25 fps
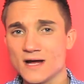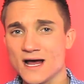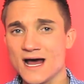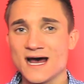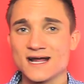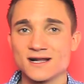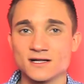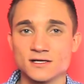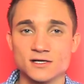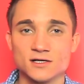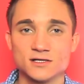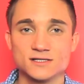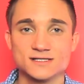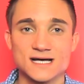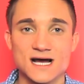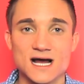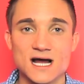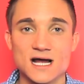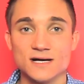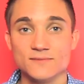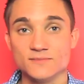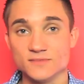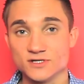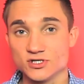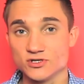had a little
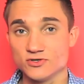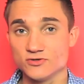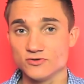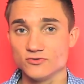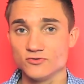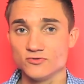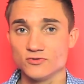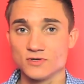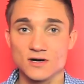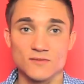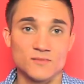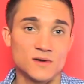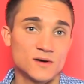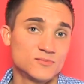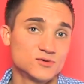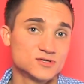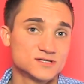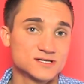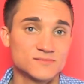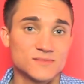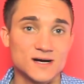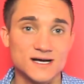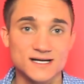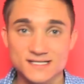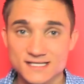time to come up with
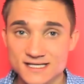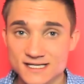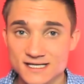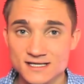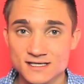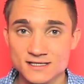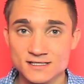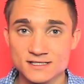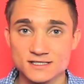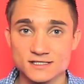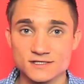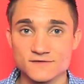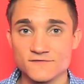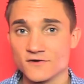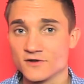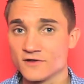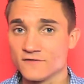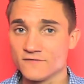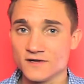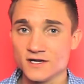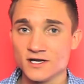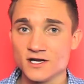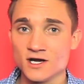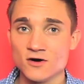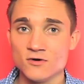some ideas for the
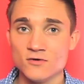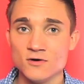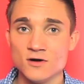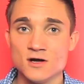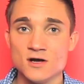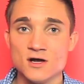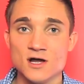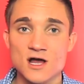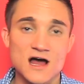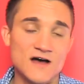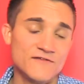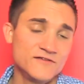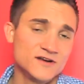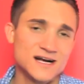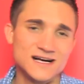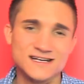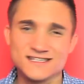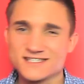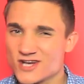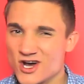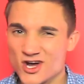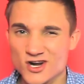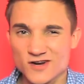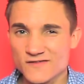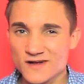video. Have you guys
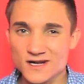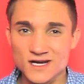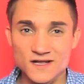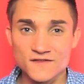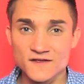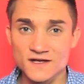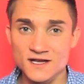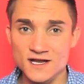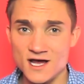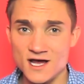thought of anything